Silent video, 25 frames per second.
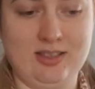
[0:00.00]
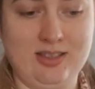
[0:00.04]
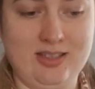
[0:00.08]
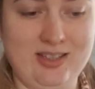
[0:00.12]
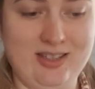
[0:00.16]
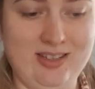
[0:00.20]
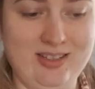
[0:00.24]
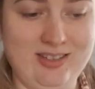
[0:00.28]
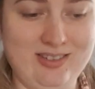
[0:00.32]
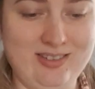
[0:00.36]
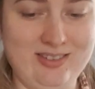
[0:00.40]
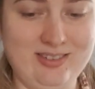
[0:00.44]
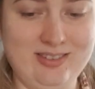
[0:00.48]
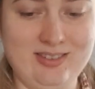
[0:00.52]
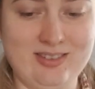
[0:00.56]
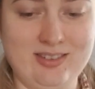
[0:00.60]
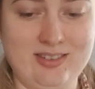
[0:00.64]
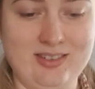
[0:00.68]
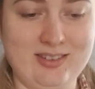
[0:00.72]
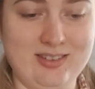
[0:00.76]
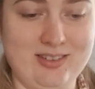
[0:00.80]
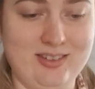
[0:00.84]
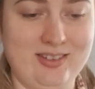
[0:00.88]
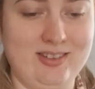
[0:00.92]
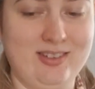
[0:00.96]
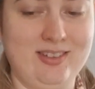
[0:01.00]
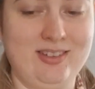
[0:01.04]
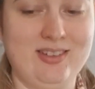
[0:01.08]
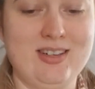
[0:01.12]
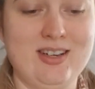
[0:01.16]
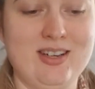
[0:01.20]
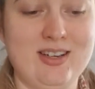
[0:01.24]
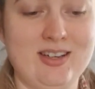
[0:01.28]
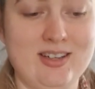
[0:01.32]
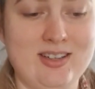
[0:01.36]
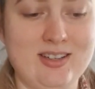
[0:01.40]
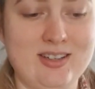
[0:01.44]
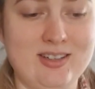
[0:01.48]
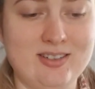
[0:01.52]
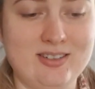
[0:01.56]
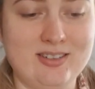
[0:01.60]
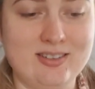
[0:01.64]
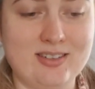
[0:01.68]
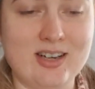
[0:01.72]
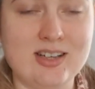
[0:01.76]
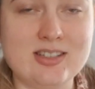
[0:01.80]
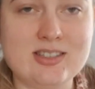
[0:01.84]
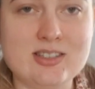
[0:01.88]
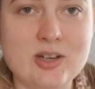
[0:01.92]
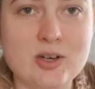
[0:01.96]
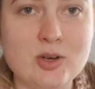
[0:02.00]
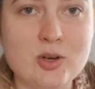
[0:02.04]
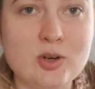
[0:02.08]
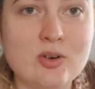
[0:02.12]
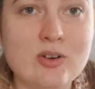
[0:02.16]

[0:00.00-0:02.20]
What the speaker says: Did I tell you